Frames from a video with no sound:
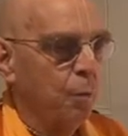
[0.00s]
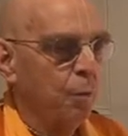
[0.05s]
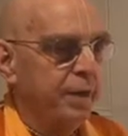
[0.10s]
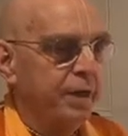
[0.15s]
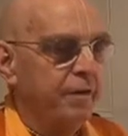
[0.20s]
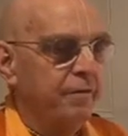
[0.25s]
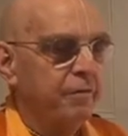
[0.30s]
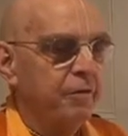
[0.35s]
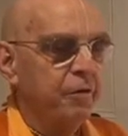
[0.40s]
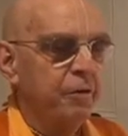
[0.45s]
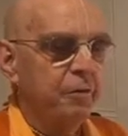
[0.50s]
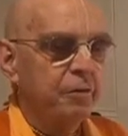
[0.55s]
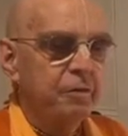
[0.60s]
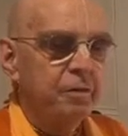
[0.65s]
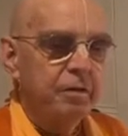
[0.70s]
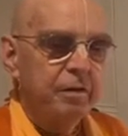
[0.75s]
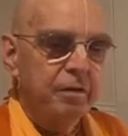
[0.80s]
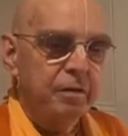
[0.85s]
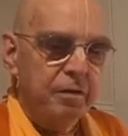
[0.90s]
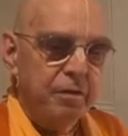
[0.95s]

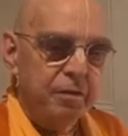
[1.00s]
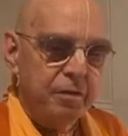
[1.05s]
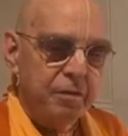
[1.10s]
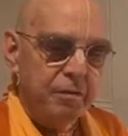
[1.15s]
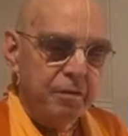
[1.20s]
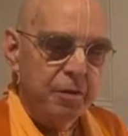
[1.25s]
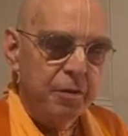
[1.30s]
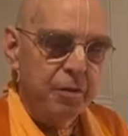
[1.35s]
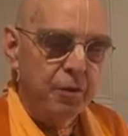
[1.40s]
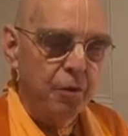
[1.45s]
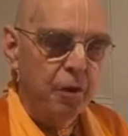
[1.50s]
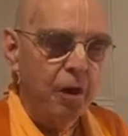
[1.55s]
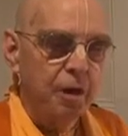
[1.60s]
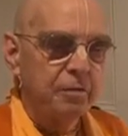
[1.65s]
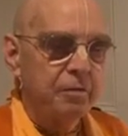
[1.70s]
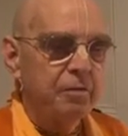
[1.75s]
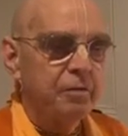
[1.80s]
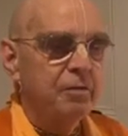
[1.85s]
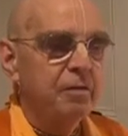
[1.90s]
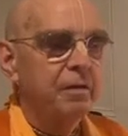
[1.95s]
whatever
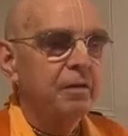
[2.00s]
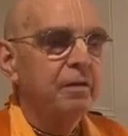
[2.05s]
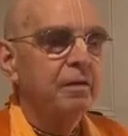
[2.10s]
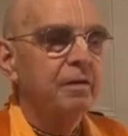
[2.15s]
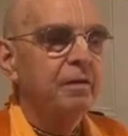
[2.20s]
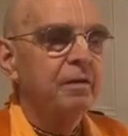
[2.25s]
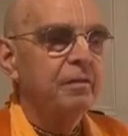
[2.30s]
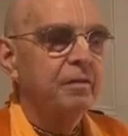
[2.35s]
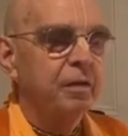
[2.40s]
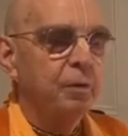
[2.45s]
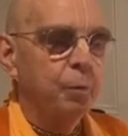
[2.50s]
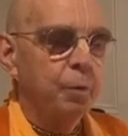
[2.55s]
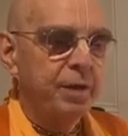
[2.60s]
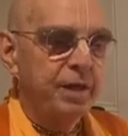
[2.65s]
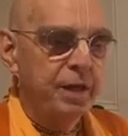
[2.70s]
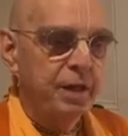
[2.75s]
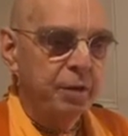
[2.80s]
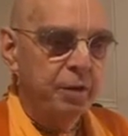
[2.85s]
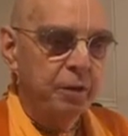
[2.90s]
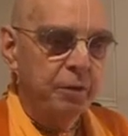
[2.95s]
thought that
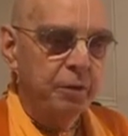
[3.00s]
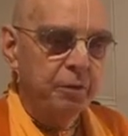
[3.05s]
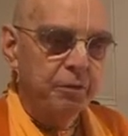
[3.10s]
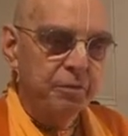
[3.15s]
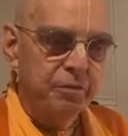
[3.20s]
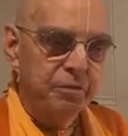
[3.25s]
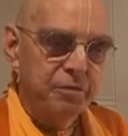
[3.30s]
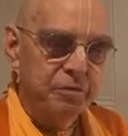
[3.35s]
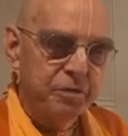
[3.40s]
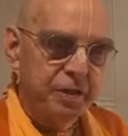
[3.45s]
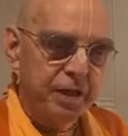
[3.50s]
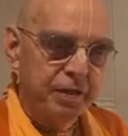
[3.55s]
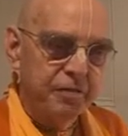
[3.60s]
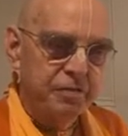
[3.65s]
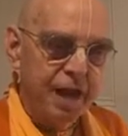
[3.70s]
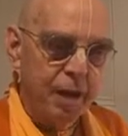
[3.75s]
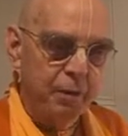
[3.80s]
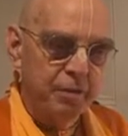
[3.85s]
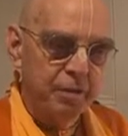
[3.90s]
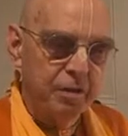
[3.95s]
we hear
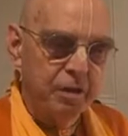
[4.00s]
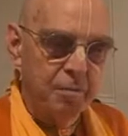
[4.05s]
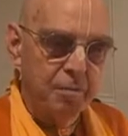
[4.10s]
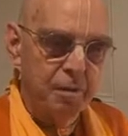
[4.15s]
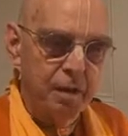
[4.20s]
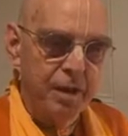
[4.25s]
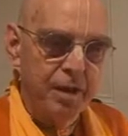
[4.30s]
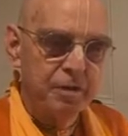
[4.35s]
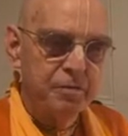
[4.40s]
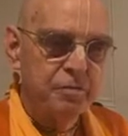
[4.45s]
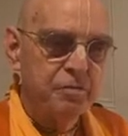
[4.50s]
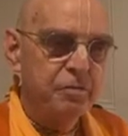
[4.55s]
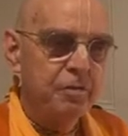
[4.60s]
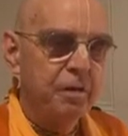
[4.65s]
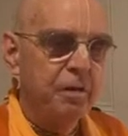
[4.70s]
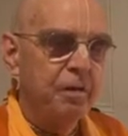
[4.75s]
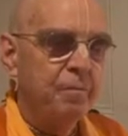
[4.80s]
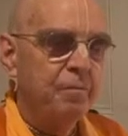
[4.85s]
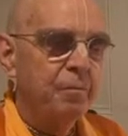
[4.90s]
sticks out in our minds,